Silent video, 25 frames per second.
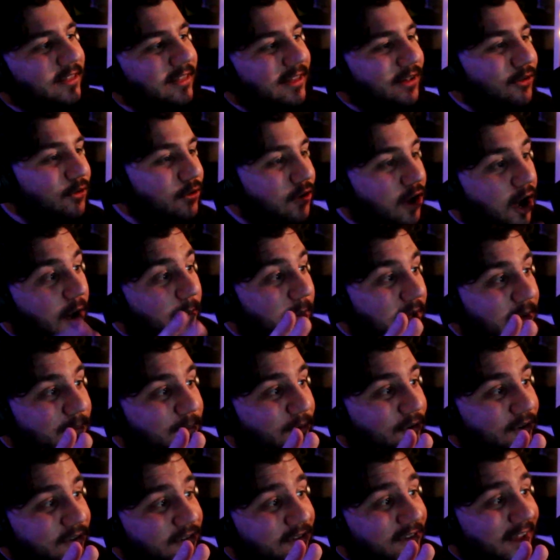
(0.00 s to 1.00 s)
little comic
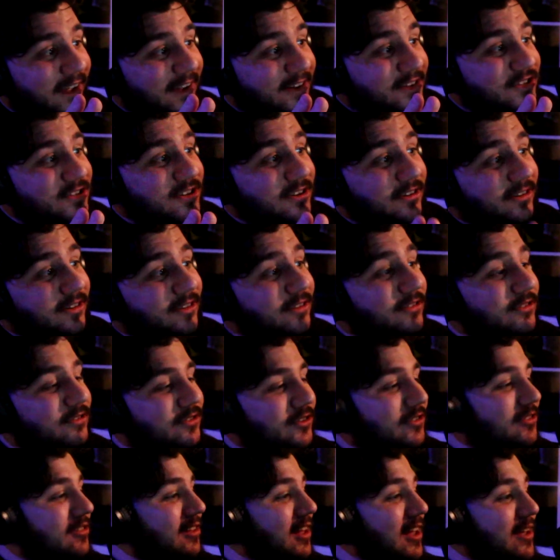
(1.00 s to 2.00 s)
book section and
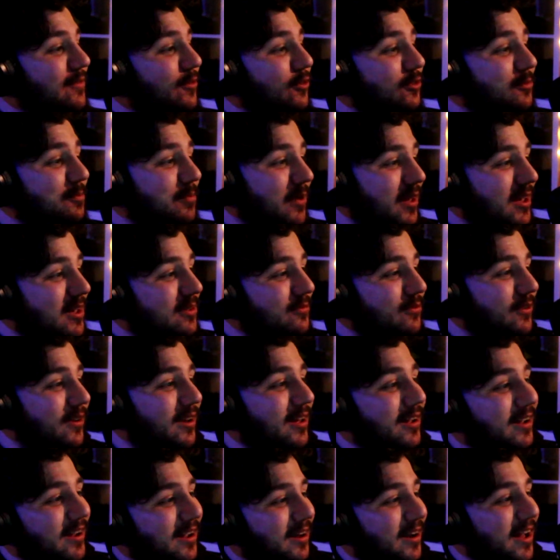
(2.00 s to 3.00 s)
just leave us be for
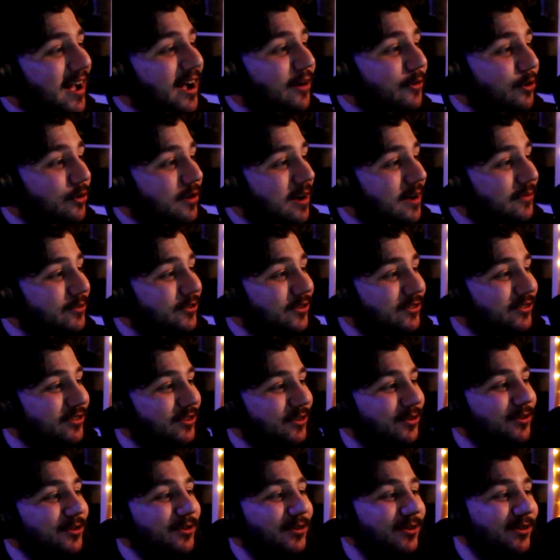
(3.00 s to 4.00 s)
like an hour after
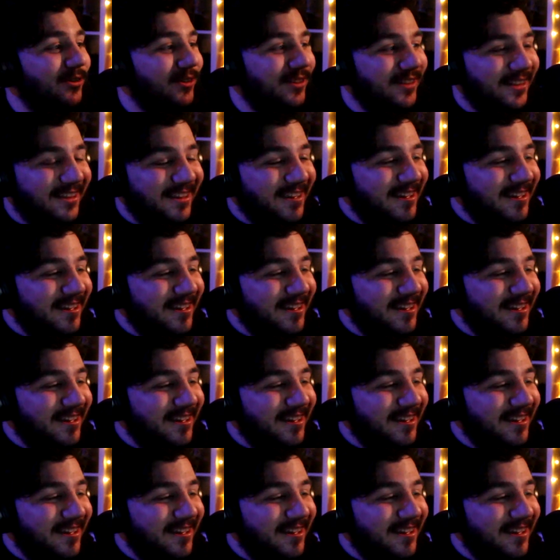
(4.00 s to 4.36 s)
school